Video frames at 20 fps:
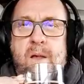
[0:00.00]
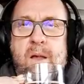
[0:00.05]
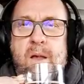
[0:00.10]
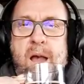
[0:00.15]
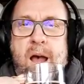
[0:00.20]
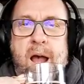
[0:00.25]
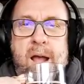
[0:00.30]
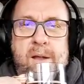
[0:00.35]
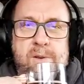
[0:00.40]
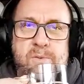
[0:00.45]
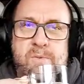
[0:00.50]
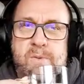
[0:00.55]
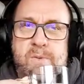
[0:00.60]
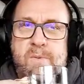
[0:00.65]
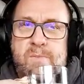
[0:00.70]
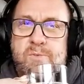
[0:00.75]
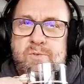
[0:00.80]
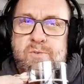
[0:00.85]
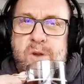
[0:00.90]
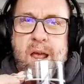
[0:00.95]
I
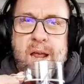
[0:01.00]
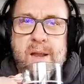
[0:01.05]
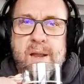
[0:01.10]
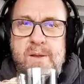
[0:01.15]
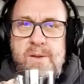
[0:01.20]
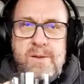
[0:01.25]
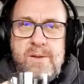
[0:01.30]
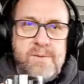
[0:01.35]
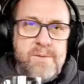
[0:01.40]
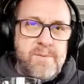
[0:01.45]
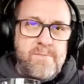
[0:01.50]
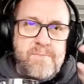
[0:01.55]
had a little